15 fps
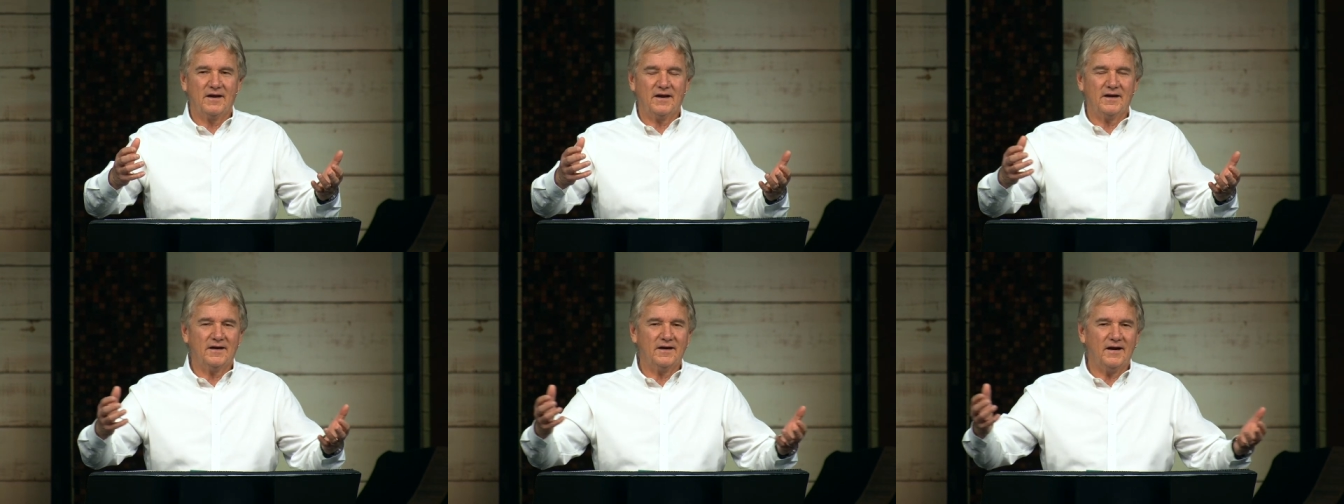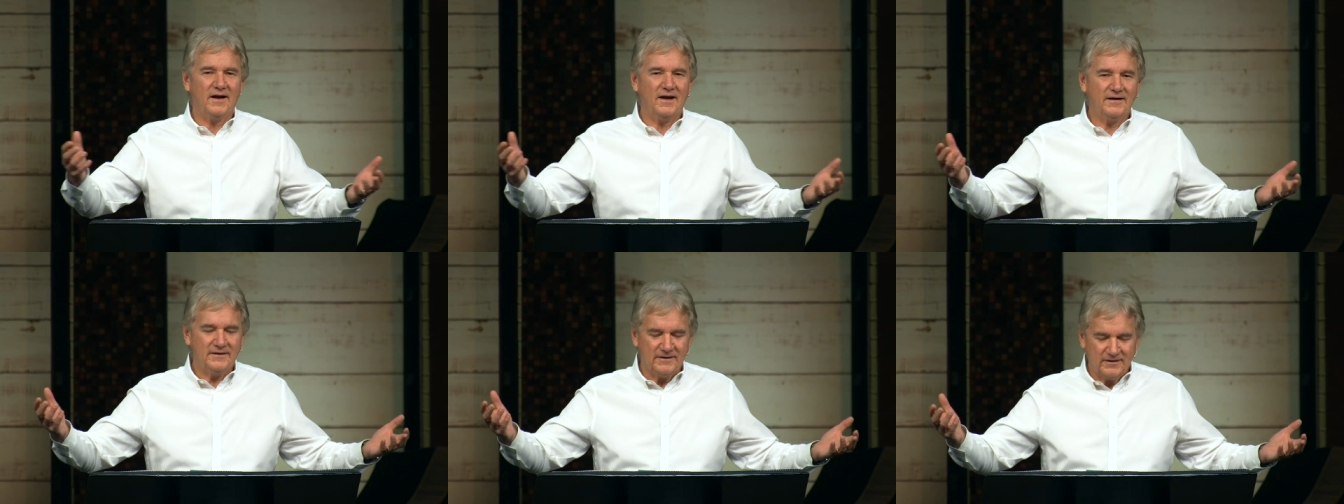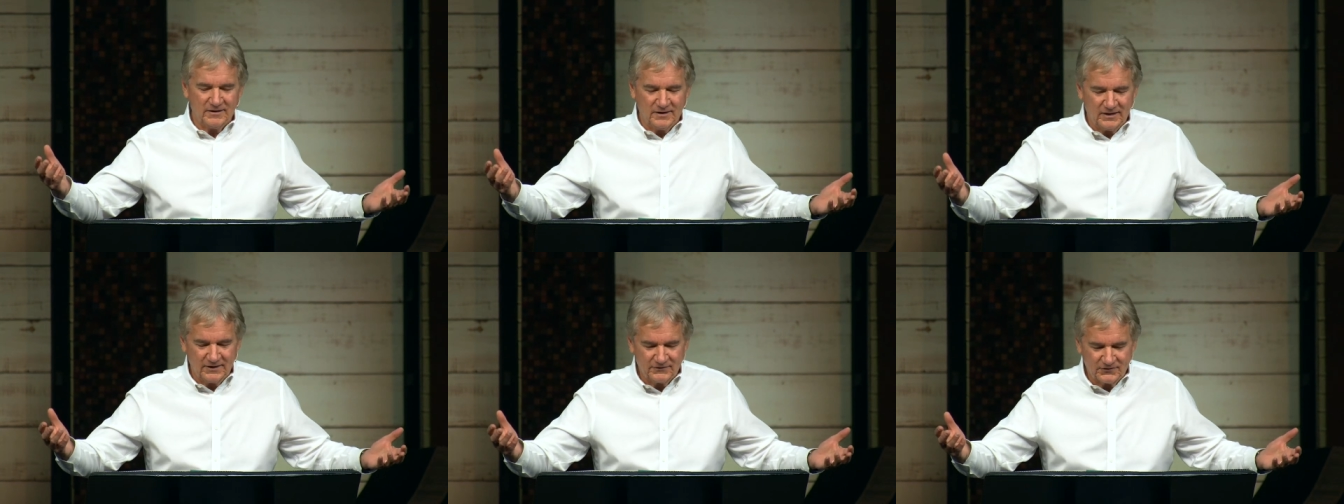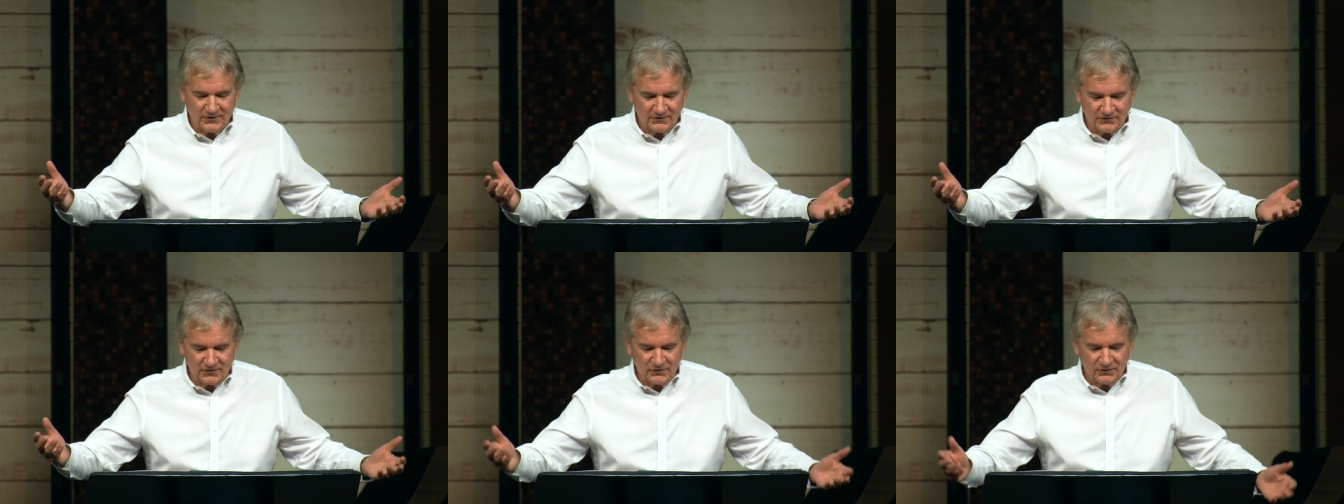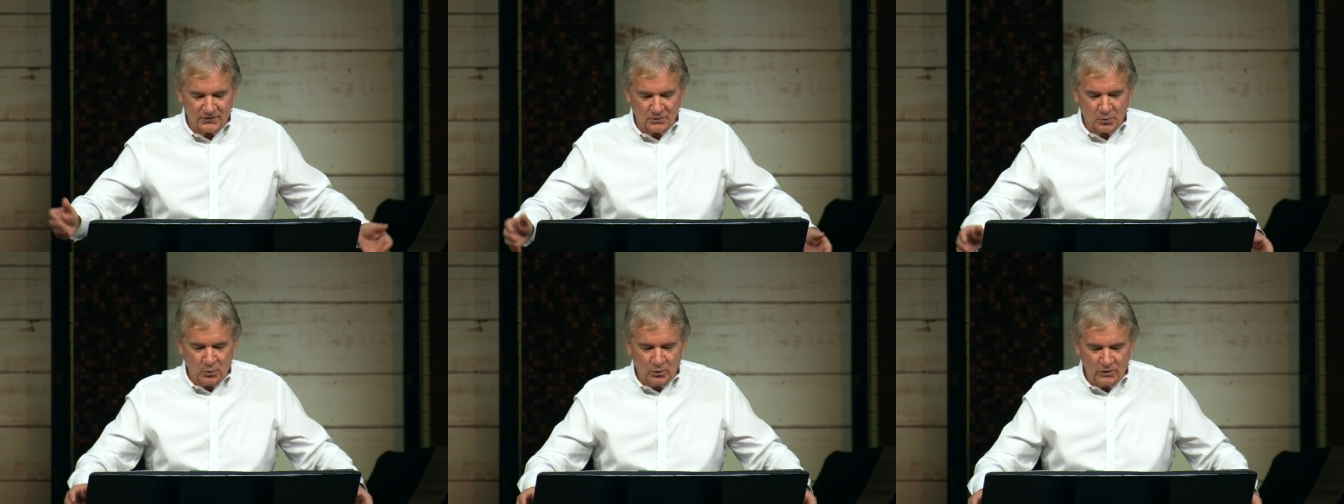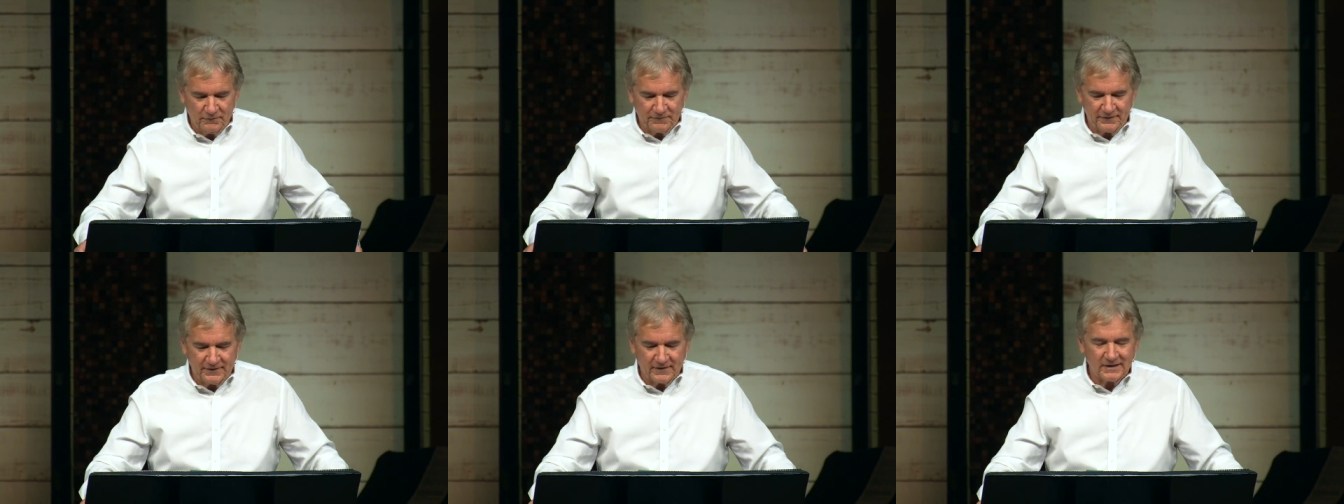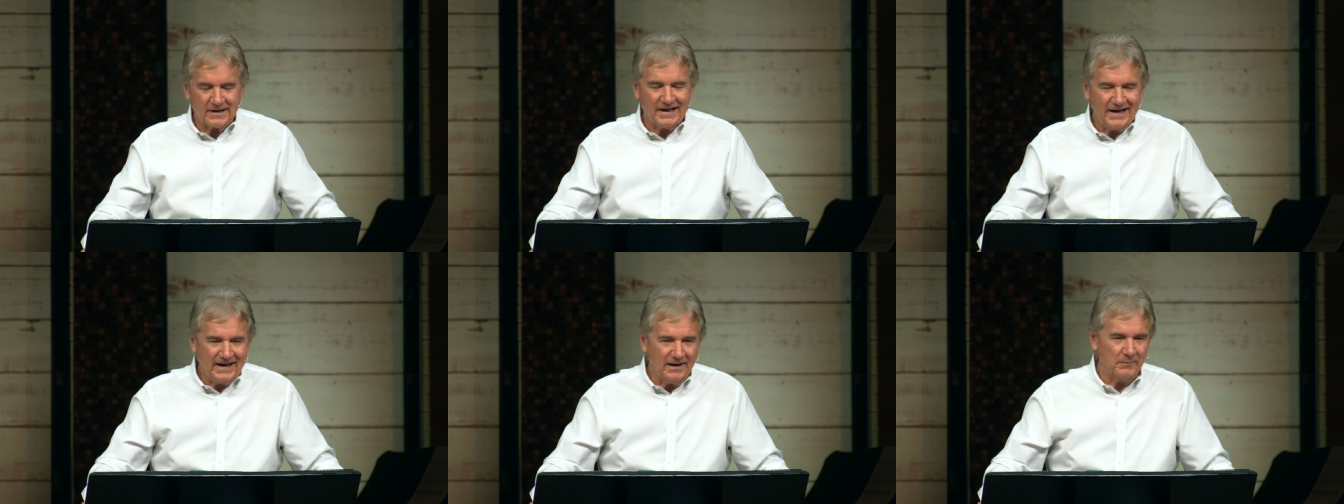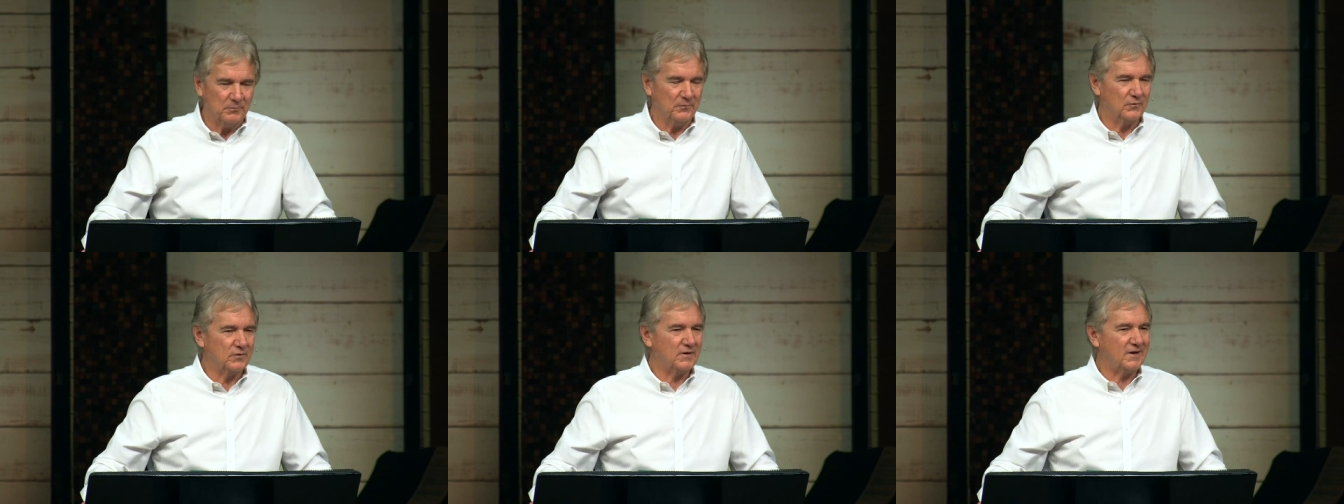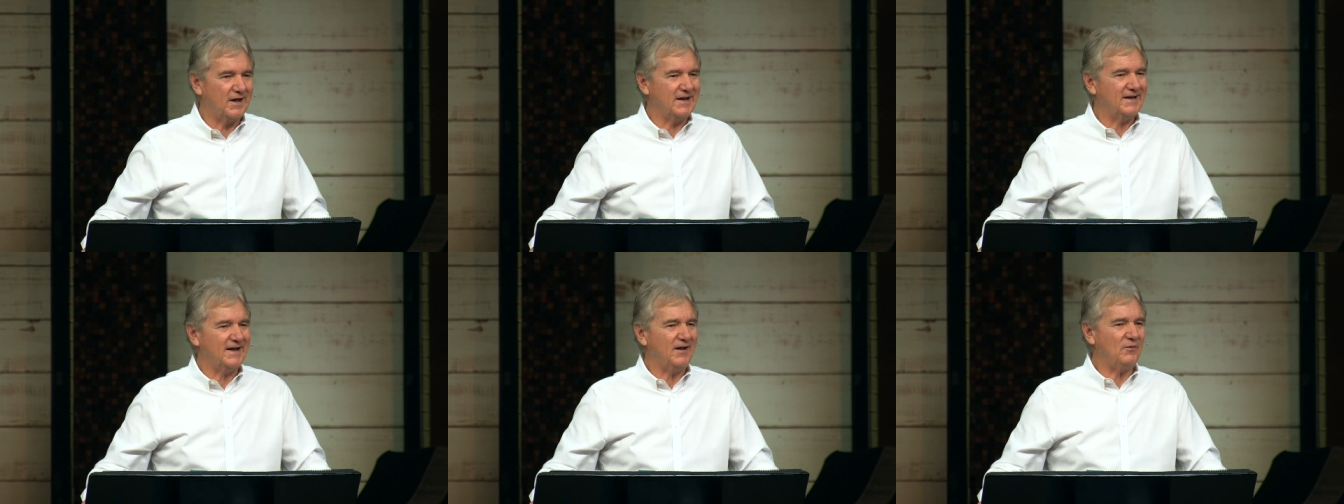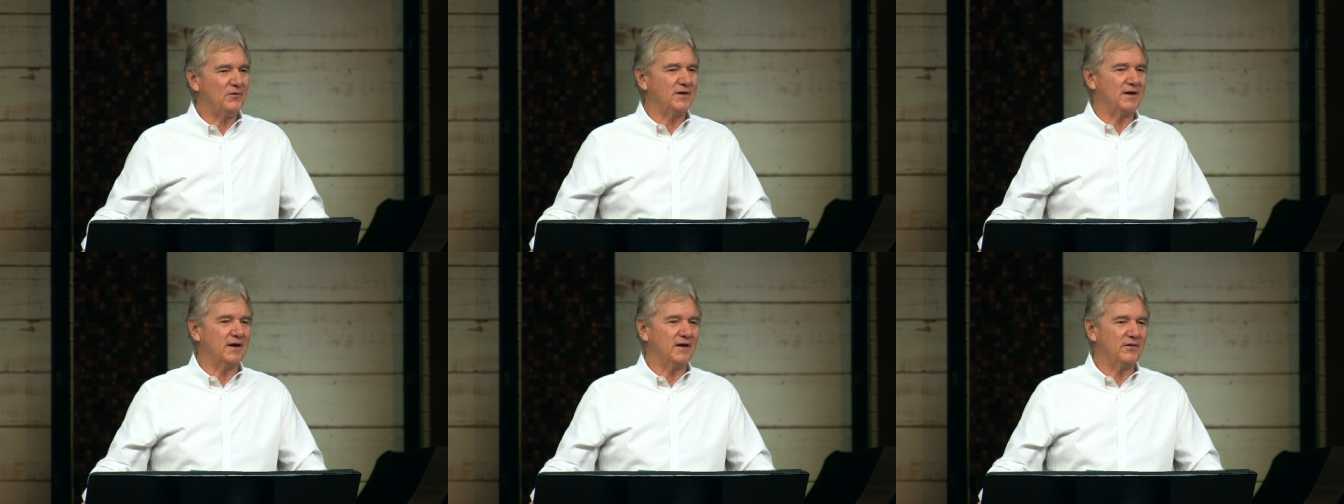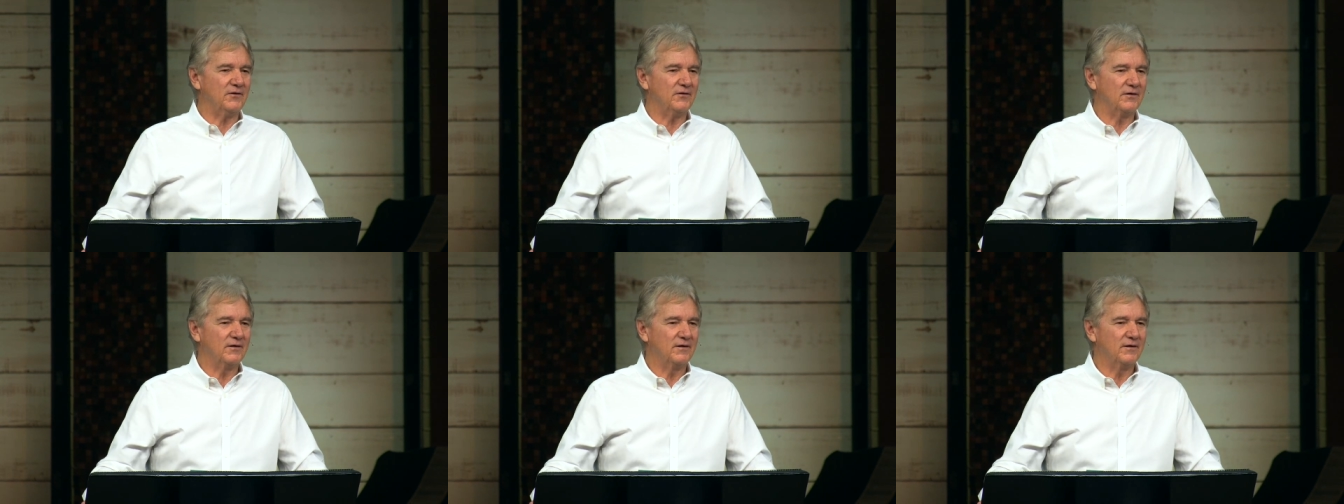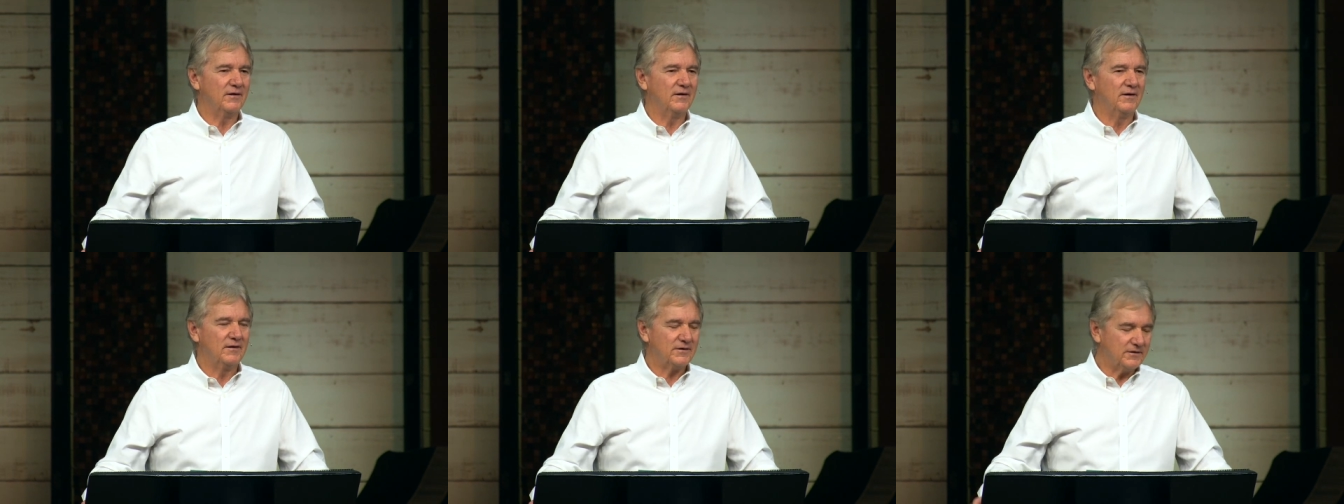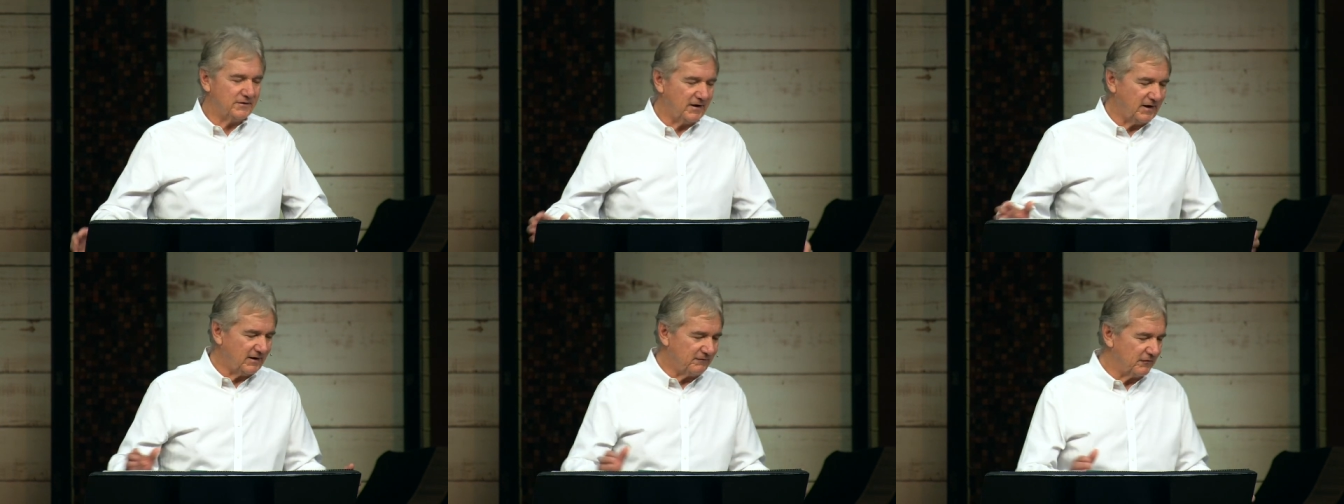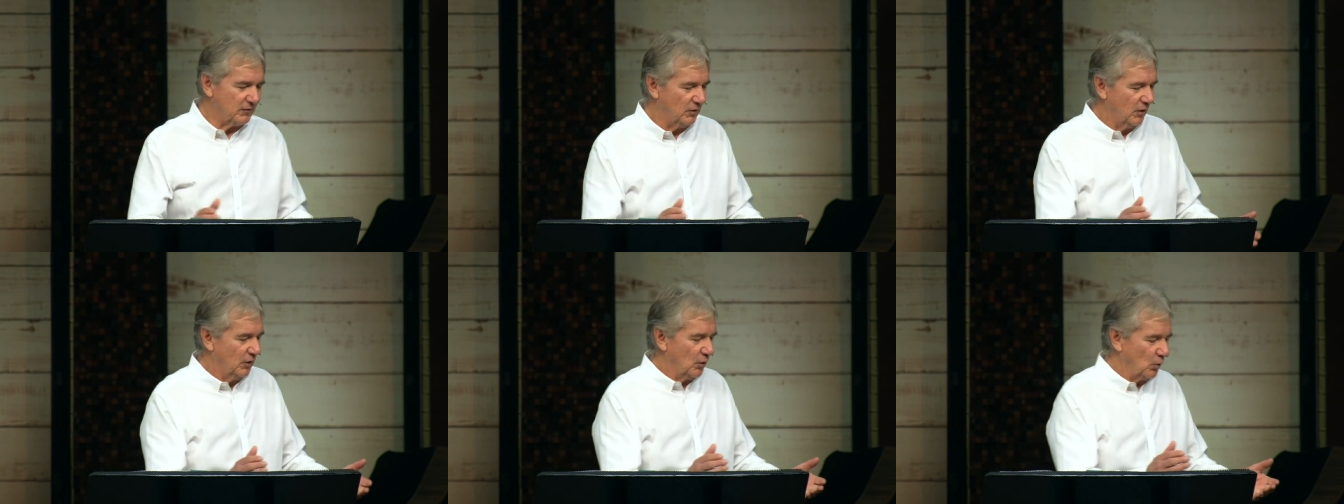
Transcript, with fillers: and, and it says here the wolf and the lamb would lie down together. Today, if a